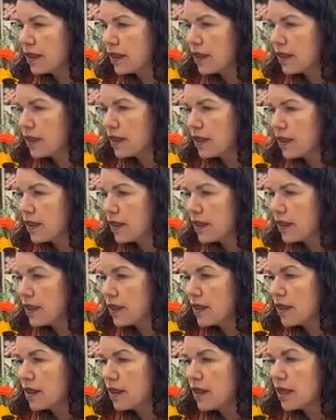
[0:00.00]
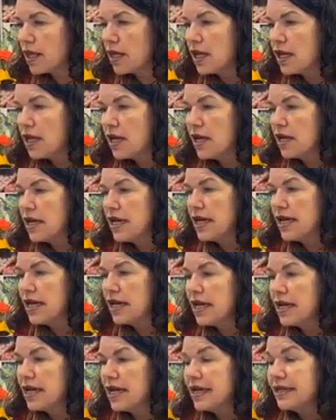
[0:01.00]
a weird combination of words you don't expect to
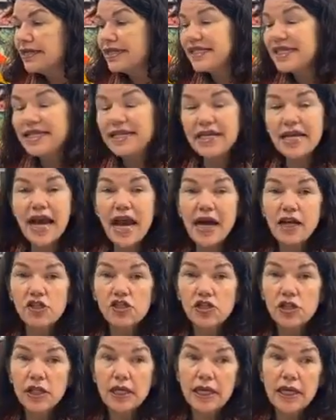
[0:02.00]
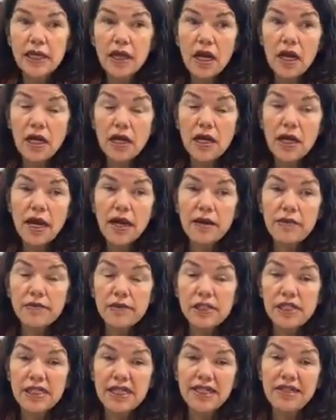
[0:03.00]
hear. Cindy, actually,
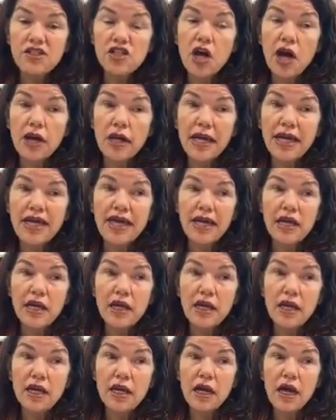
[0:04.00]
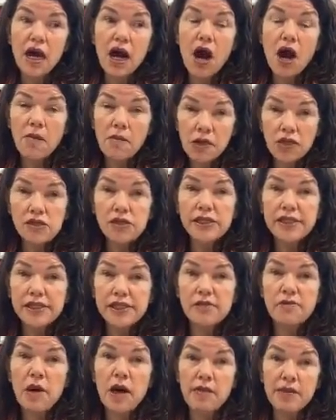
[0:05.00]
um, TikTok are
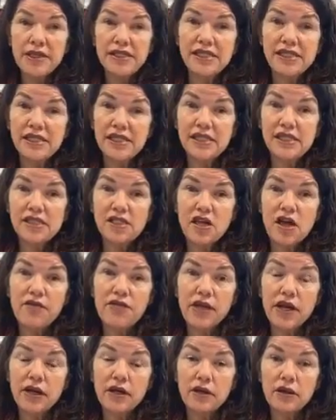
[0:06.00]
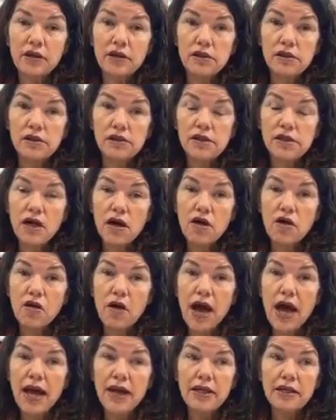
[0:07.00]
mostly small businesses on there.
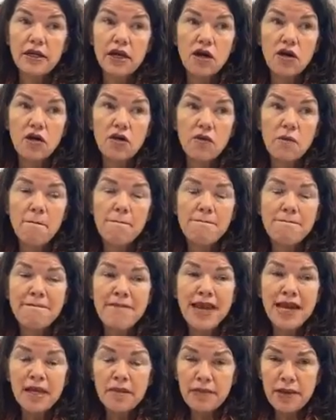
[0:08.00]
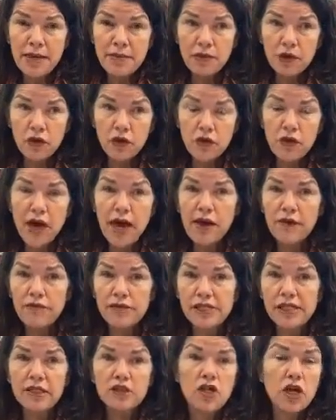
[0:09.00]
So I know many people who
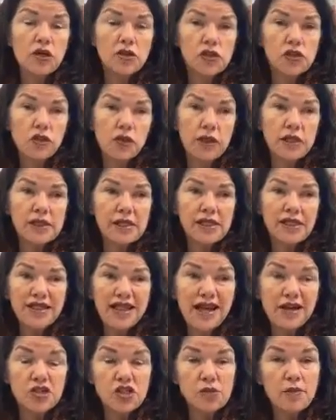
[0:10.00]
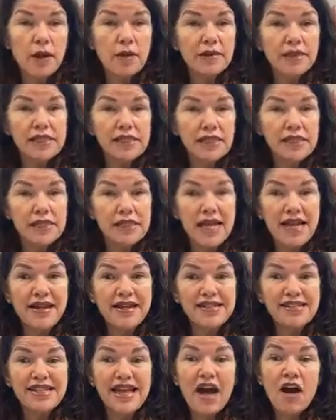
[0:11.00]
have TikTok stores that are small business,
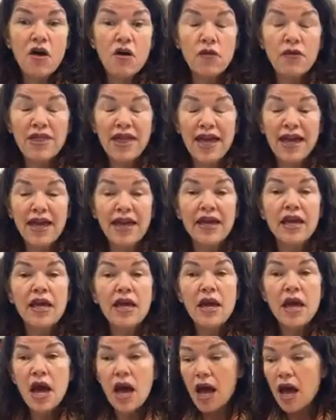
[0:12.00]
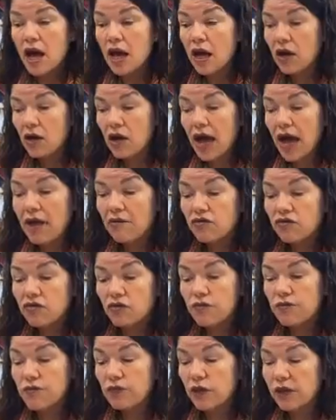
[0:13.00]
and it's how they uh, have
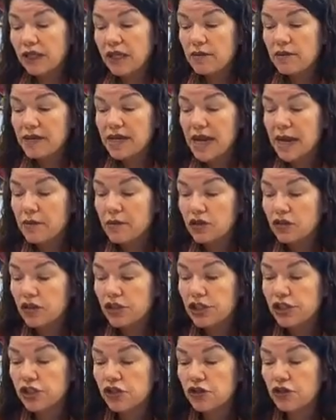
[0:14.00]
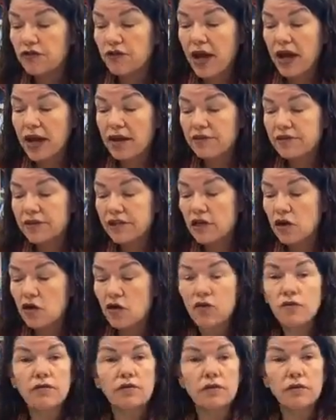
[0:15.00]
really been able to survive.
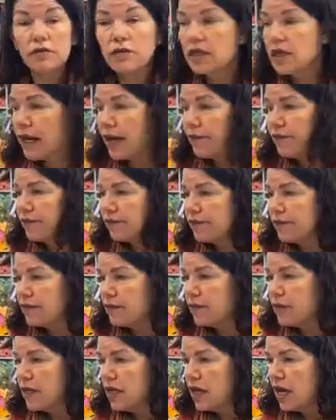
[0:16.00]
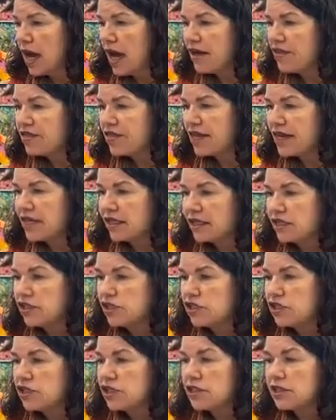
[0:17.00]
So, yeah, I think
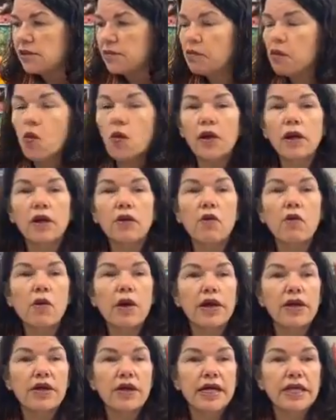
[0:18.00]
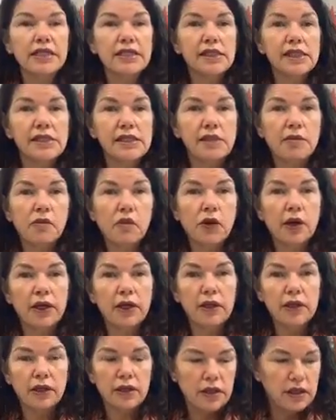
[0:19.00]
support where you need to
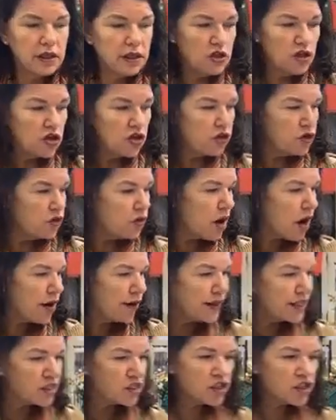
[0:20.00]
support you